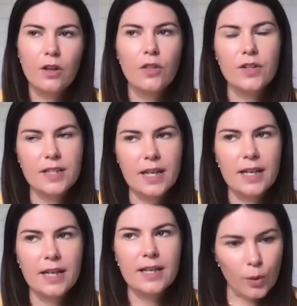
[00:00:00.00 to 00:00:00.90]
those
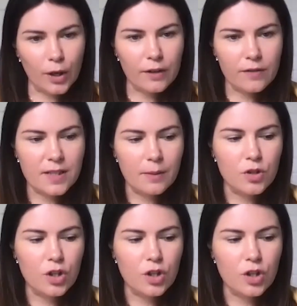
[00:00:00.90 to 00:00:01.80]
days do work for
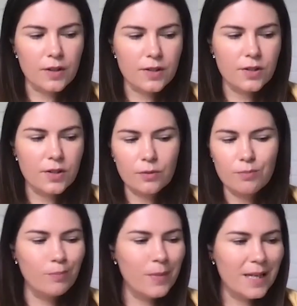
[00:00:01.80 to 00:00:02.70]
some journalists, so
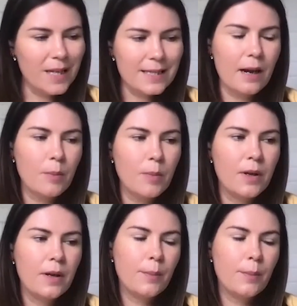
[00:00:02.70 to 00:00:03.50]
mix it up.